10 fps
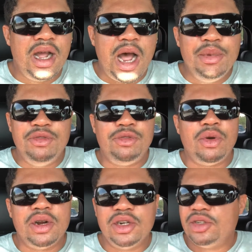I'm in
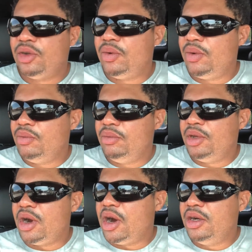Florida, so
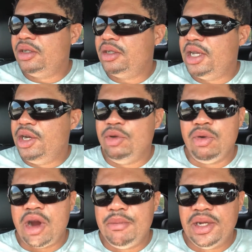there aren't any
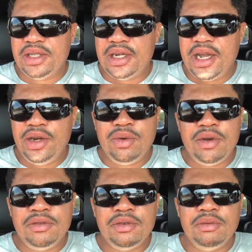requirements that I know
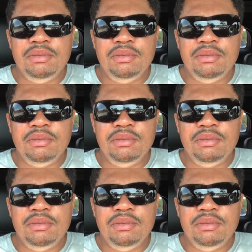of,